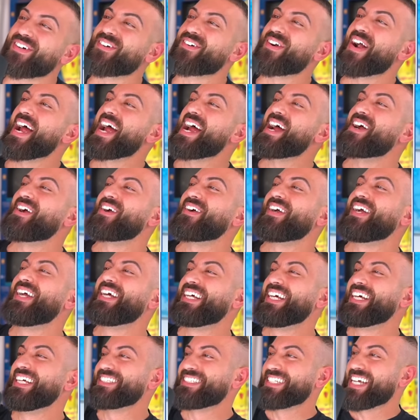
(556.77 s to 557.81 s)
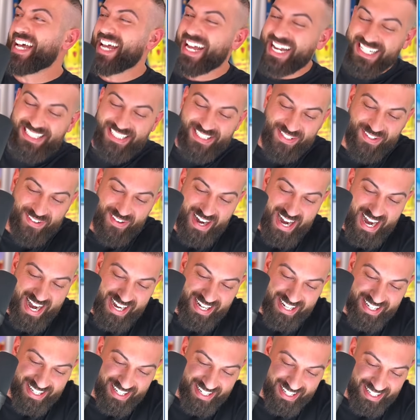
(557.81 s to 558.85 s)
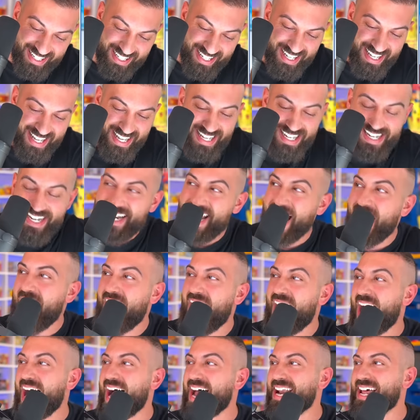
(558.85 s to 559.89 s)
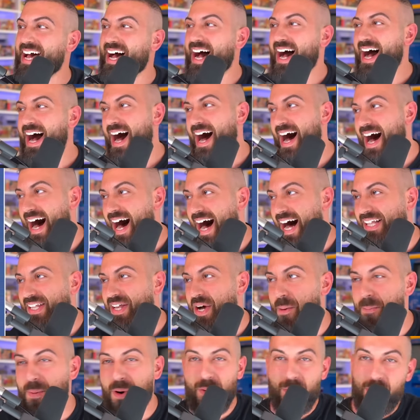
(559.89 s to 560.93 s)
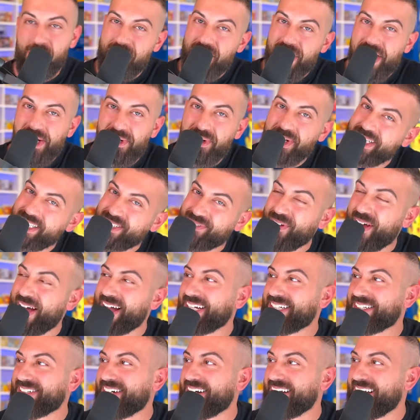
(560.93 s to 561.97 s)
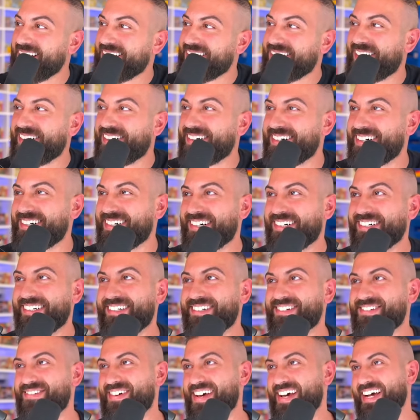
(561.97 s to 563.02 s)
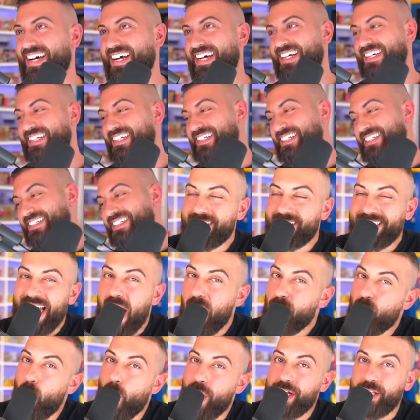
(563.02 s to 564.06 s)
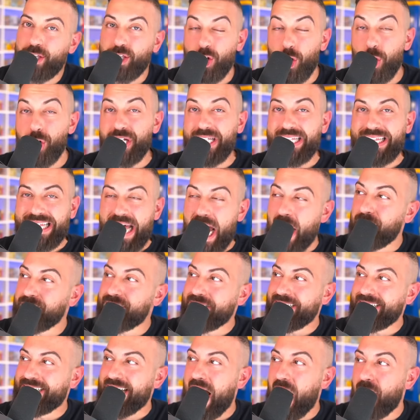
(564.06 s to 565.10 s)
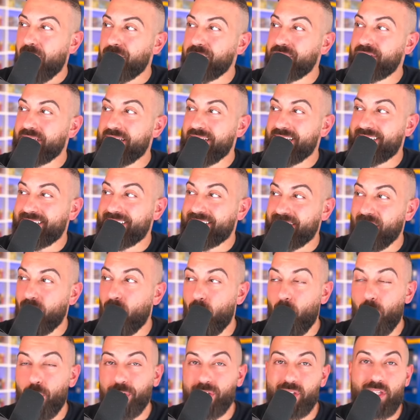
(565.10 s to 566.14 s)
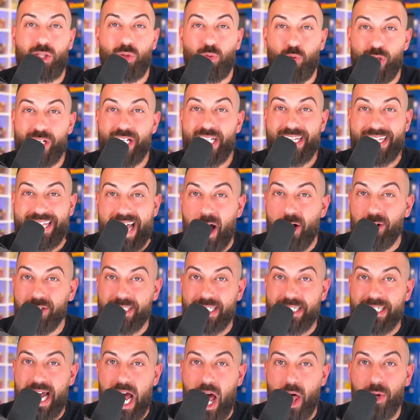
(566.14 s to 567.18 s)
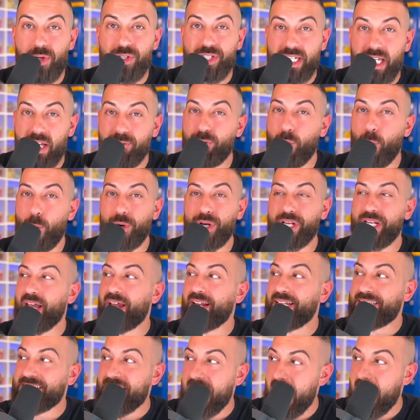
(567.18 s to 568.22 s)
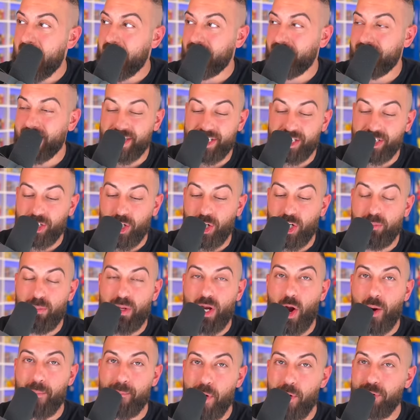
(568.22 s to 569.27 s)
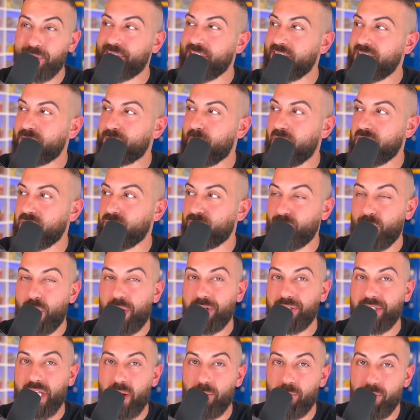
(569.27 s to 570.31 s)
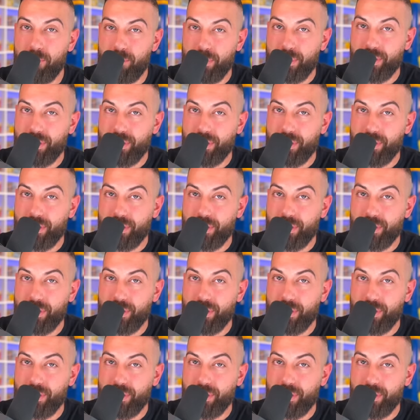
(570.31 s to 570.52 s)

the rare is a trainer non-holo, but what do you expect, right? Oh man. it's not quite $30,000. It's still worth $3,000 if it were to get a 10. This is going to be our most expensive card that we